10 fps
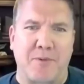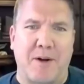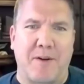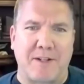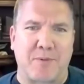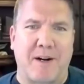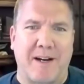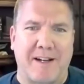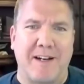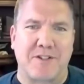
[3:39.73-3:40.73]
so, as well. That's where
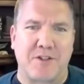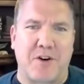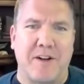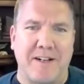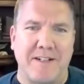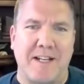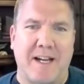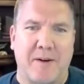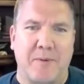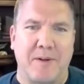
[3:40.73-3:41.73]
I kind of started in
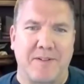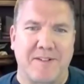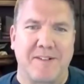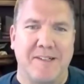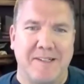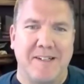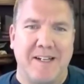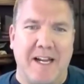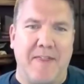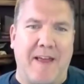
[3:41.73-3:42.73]
tech was
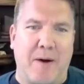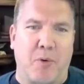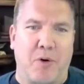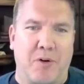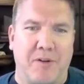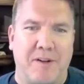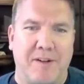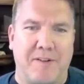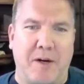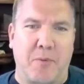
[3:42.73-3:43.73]
in that world,
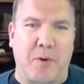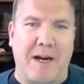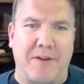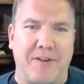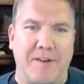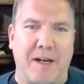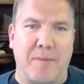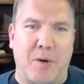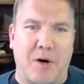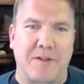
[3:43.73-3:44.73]
data warehouse yes. and data
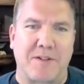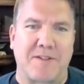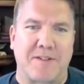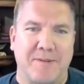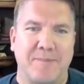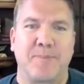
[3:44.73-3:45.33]
marts